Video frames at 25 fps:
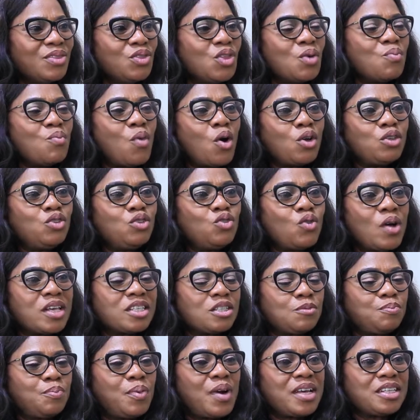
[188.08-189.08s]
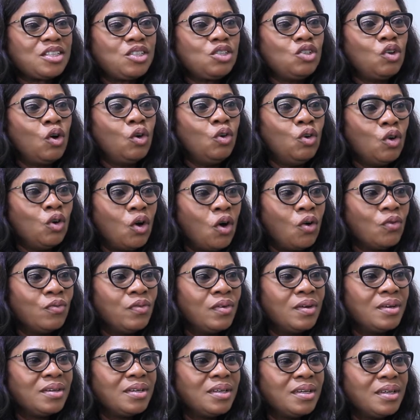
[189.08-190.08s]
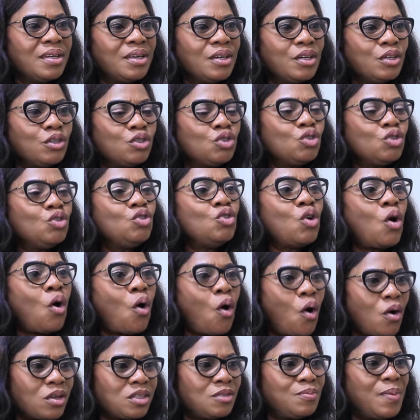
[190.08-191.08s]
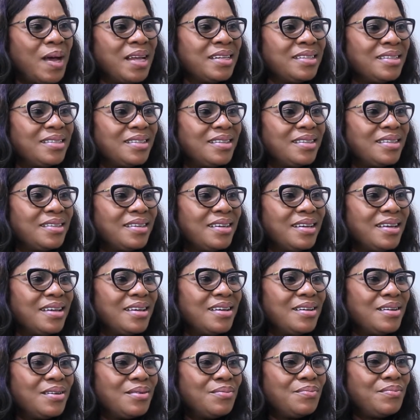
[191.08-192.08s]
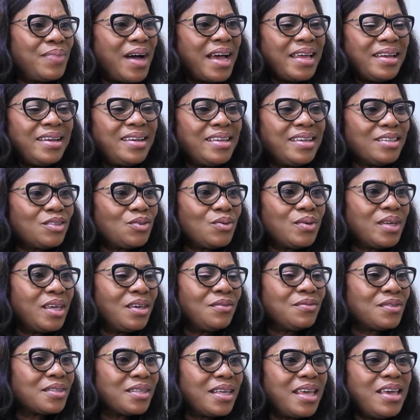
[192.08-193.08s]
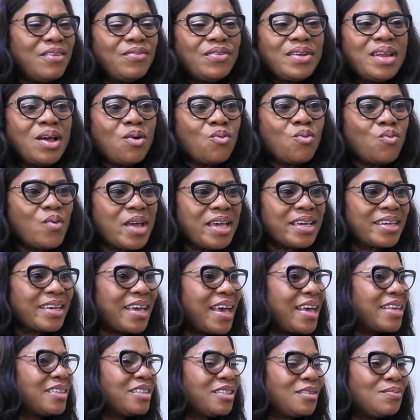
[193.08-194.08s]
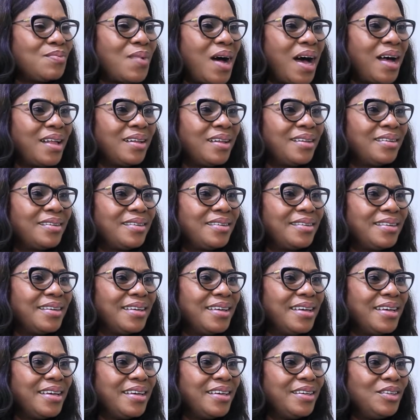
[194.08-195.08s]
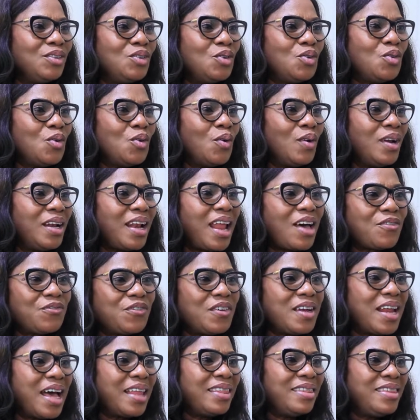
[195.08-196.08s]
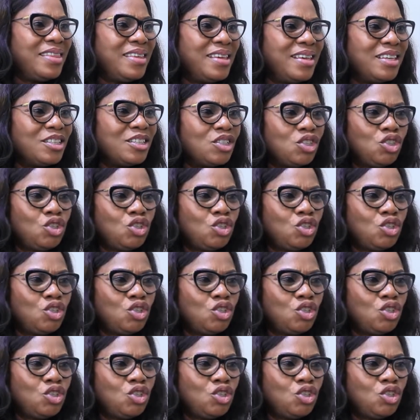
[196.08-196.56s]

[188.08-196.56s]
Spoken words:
the more you express your love to your husband by little gifts, even a wink, a smile, laughing at his